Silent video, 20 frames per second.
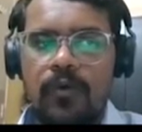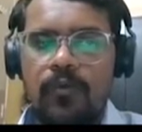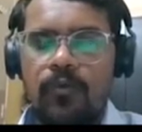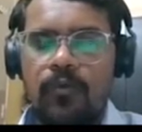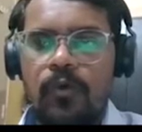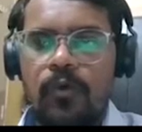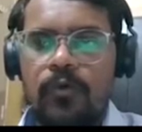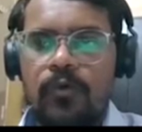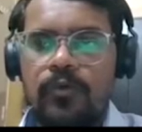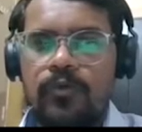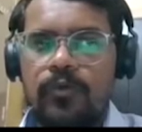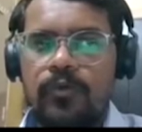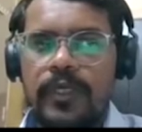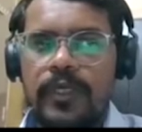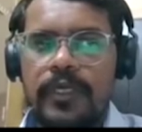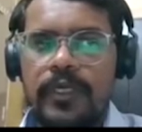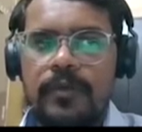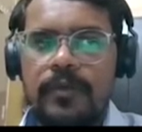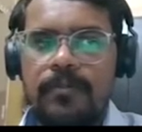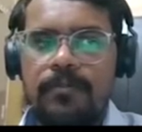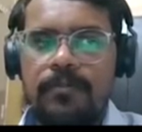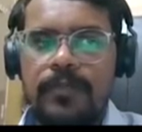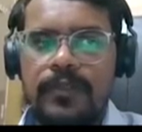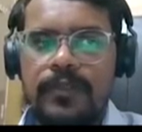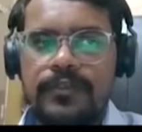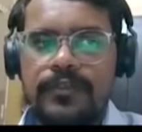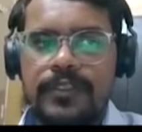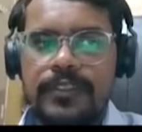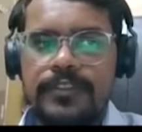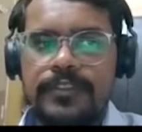owed to a
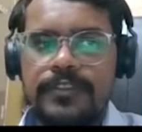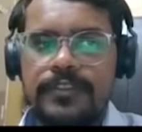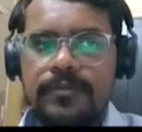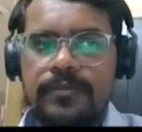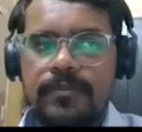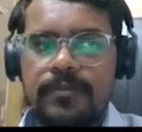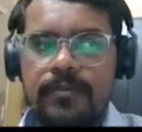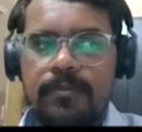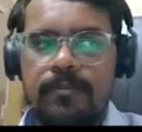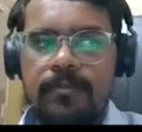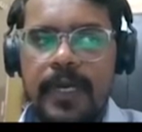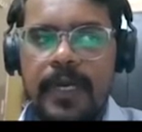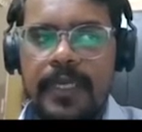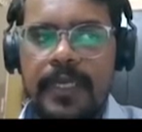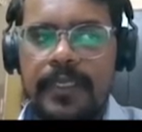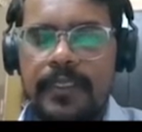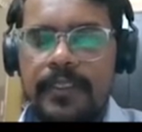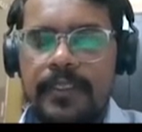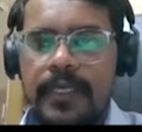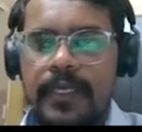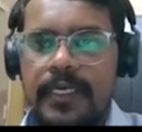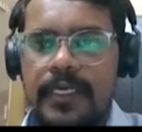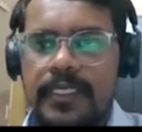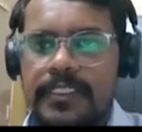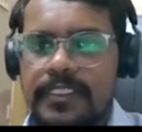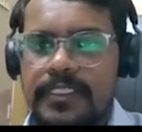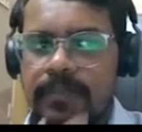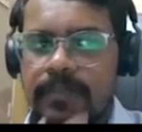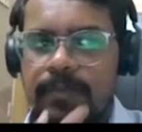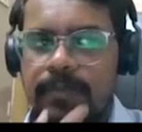business by the
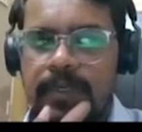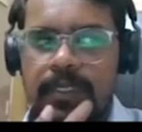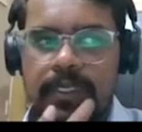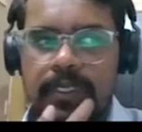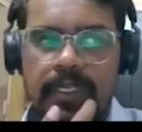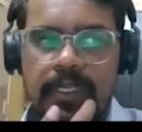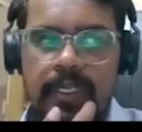customer